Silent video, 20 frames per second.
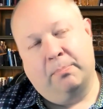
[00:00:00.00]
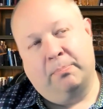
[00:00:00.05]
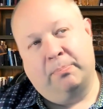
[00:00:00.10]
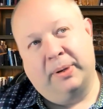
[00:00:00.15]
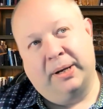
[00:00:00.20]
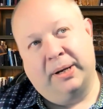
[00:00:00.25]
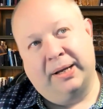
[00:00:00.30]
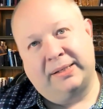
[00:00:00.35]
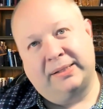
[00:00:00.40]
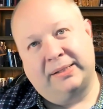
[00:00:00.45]

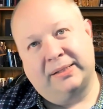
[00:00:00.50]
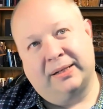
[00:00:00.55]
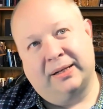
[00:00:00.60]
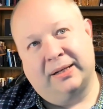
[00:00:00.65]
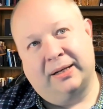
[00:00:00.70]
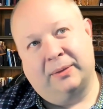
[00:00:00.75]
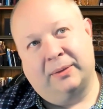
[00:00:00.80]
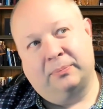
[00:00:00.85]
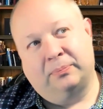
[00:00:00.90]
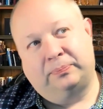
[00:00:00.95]
but
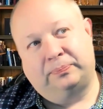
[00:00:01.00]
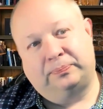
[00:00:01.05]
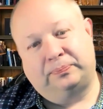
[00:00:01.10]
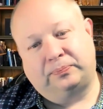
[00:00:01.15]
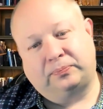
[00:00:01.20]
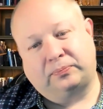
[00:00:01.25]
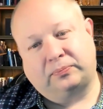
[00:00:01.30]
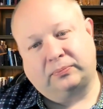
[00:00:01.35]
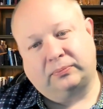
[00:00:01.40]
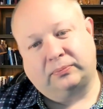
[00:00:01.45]
um,
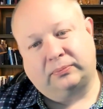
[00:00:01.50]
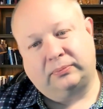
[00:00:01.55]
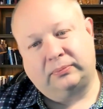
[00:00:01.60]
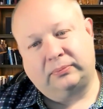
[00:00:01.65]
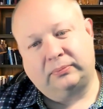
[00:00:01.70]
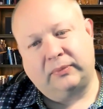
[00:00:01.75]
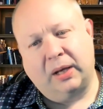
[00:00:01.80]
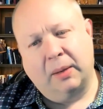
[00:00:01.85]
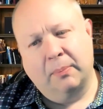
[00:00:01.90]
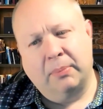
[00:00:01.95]

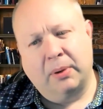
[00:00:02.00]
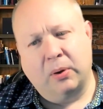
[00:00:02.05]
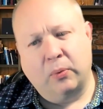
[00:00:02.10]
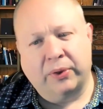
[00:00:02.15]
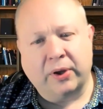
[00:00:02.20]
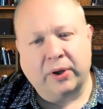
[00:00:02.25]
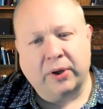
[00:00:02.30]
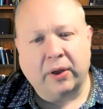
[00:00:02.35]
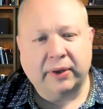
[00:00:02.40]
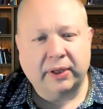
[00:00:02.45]
but
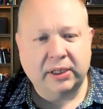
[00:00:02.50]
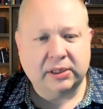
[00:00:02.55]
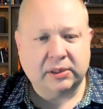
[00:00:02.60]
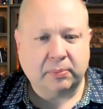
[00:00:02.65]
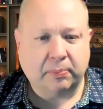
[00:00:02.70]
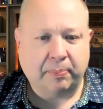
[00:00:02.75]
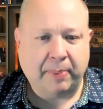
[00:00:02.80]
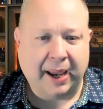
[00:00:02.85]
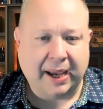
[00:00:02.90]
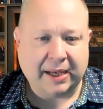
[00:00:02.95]
with all
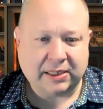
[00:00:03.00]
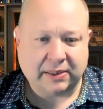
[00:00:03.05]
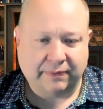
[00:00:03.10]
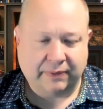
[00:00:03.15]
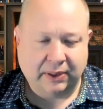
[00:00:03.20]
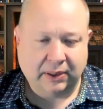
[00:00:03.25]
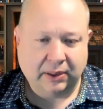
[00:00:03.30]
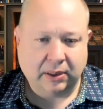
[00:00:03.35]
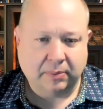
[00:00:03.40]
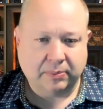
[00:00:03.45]
these passive
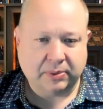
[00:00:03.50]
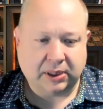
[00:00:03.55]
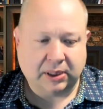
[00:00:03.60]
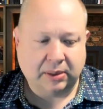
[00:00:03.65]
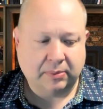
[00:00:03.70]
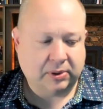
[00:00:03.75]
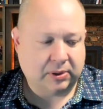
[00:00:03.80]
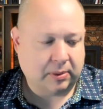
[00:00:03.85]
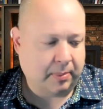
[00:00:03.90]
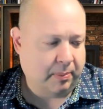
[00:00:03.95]
income
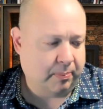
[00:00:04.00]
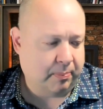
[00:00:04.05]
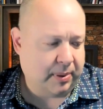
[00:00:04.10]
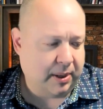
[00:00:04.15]
schemes, I mean,